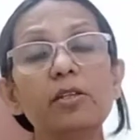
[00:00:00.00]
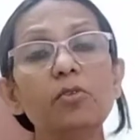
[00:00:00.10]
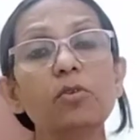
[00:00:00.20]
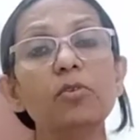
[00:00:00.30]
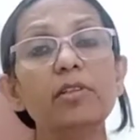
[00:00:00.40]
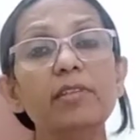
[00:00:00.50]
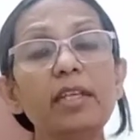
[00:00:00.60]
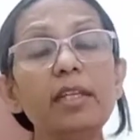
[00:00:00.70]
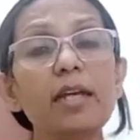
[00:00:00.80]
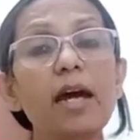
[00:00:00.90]
you could
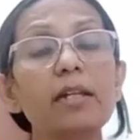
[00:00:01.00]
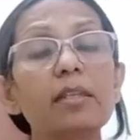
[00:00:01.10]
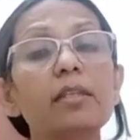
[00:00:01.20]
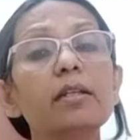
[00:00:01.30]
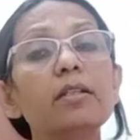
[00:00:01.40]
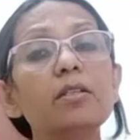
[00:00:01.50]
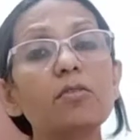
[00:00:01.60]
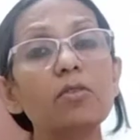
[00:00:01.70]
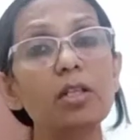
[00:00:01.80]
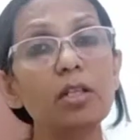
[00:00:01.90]
see that
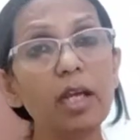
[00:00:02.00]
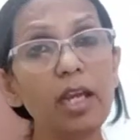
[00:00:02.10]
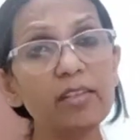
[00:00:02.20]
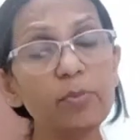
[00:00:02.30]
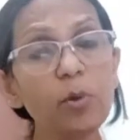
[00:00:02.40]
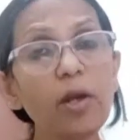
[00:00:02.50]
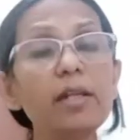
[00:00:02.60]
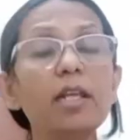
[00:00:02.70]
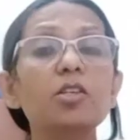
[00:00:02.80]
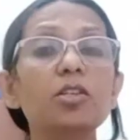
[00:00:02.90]
the
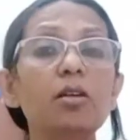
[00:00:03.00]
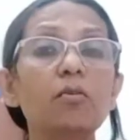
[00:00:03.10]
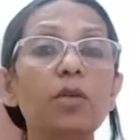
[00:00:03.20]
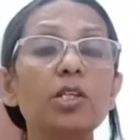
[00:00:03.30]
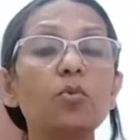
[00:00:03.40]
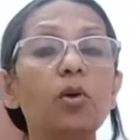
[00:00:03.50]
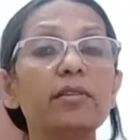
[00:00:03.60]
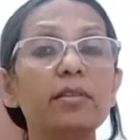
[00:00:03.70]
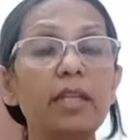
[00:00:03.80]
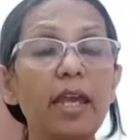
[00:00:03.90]
exploitation which
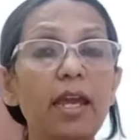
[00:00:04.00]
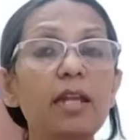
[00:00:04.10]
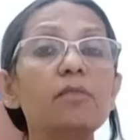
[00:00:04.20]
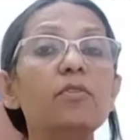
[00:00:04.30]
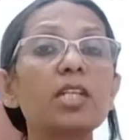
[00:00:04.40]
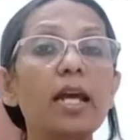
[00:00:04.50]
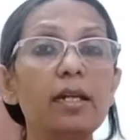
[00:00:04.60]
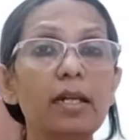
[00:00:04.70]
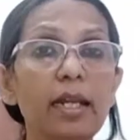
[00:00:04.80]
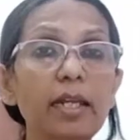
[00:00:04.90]
was there and which
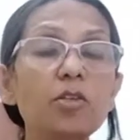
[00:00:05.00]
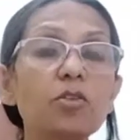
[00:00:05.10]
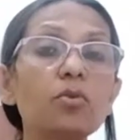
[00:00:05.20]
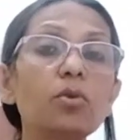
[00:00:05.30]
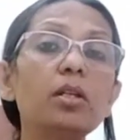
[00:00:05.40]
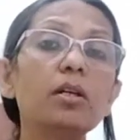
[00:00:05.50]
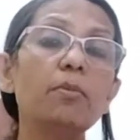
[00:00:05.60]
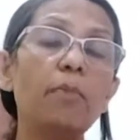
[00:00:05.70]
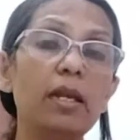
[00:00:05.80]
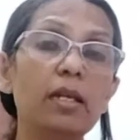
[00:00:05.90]
had led to the
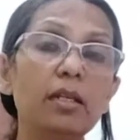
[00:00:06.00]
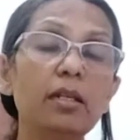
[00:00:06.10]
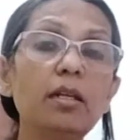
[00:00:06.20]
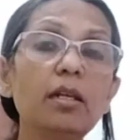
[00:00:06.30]
rebellion